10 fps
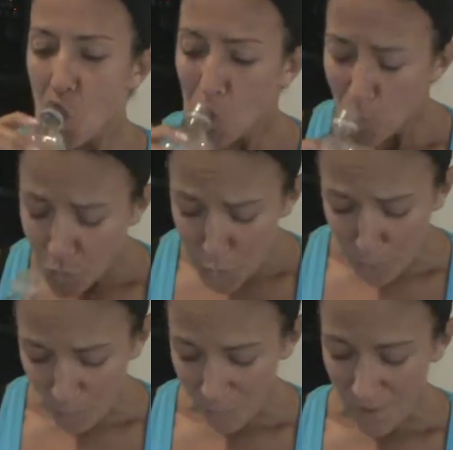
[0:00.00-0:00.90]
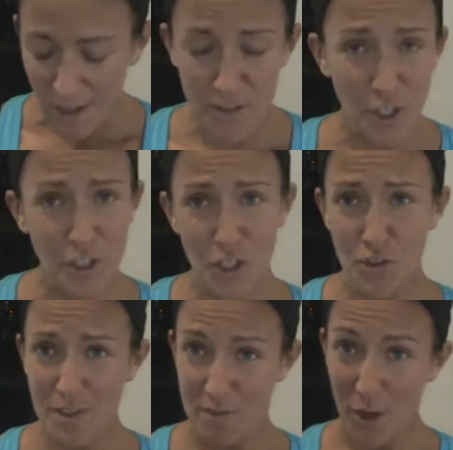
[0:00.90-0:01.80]
I've started to
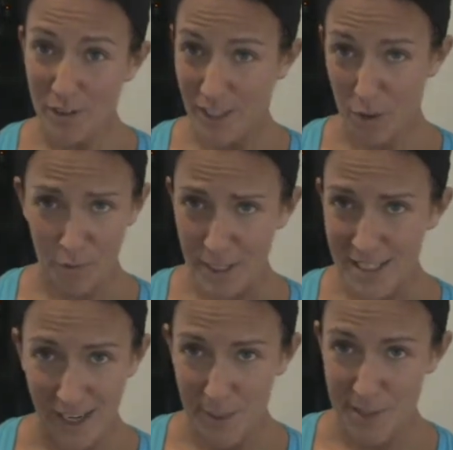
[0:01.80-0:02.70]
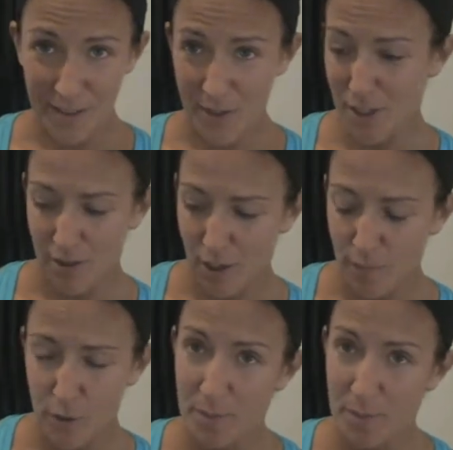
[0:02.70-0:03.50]
shoot this vlog like three times and I've started over